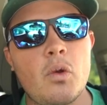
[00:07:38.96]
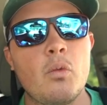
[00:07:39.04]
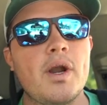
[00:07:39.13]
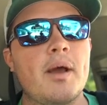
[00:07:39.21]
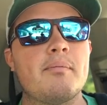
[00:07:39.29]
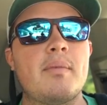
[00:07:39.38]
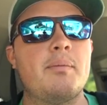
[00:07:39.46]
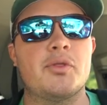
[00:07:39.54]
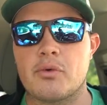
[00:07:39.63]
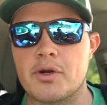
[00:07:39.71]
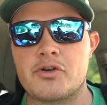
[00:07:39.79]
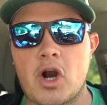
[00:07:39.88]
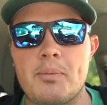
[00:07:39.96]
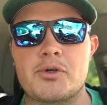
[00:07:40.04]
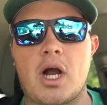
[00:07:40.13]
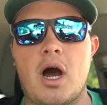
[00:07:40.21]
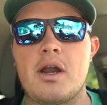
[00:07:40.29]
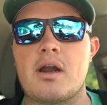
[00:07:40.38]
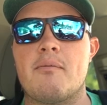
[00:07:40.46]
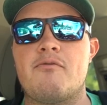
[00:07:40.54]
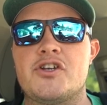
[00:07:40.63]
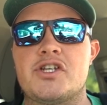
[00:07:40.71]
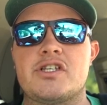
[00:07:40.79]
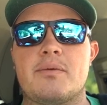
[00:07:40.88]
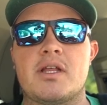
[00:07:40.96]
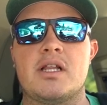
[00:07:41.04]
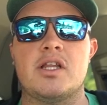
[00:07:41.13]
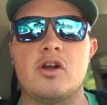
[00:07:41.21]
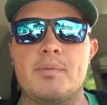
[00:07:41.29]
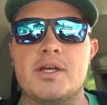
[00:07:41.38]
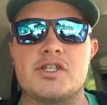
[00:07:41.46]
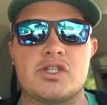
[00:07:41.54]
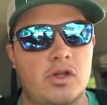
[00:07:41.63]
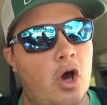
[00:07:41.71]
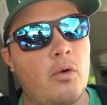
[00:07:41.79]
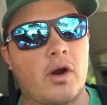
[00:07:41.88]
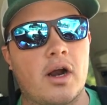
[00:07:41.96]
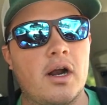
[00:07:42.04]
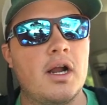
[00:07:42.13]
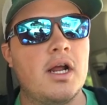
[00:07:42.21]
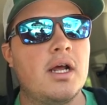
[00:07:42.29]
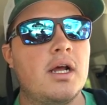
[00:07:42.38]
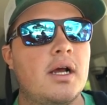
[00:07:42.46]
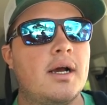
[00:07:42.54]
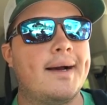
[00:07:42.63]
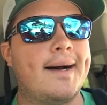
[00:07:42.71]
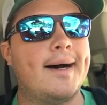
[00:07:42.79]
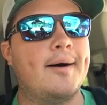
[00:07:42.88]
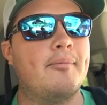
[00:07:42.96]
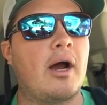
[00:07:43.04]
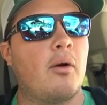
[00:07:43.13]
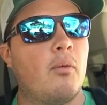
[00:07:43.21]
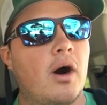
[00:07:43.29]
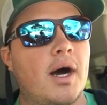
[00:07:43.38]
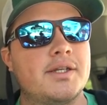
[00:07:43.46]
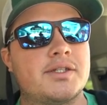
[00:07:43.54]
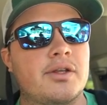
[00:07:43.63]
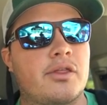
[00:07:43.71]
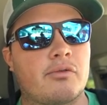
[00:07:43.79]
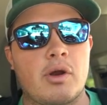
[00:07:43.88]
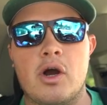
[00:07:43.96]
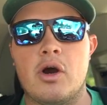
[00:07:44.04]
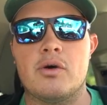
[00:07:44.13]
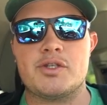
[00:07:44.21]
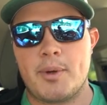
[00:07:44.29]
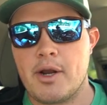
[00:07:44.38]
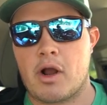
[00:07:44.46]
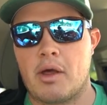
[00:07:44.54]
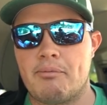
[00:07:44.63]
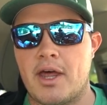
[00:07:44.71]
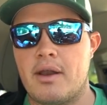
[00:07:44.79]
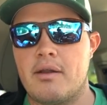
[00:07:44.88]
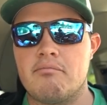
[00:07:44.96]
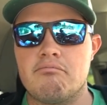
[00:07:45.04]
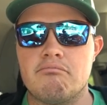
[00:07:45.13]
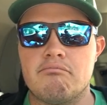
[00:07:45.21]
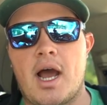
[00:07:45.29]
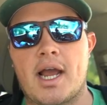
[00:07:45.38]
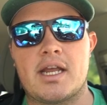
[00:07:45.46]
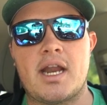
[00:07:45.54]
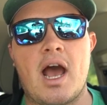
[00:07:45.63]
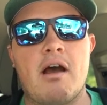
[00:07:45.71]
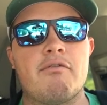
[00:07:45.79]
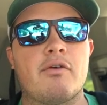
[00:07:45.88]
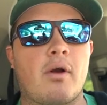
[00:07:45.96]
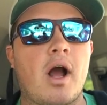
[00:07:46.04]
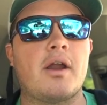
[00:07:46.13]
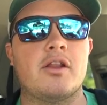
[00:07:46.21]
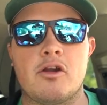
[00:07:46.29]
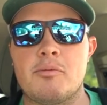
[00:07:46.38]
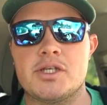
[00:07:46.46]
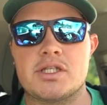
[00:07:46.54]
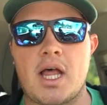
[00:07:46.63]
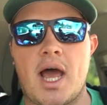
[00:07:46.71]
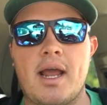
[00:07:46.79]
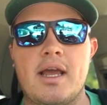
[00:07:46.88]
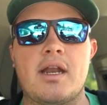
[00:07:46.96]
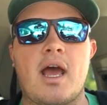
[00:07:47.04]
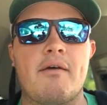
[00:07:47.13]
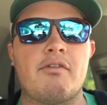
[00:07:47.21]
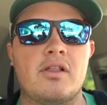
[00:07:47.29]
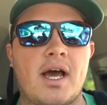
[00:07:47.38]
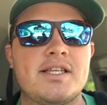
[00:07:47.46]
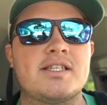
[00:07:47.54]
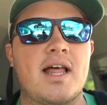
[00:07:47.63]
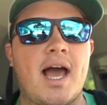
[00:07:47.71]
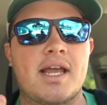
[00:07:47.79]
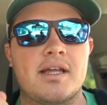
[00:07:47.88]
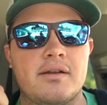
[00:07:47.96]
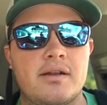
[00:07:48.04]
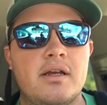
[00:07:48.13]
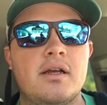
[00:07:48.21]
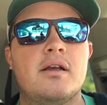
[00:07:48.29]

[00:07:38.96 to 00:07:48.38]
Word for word: when I'm maybe throwing a drop shot and I'm fishing something a little bit slower um, I want to throw a spinning rod that I can have the rod a little bit slack and have the line slack and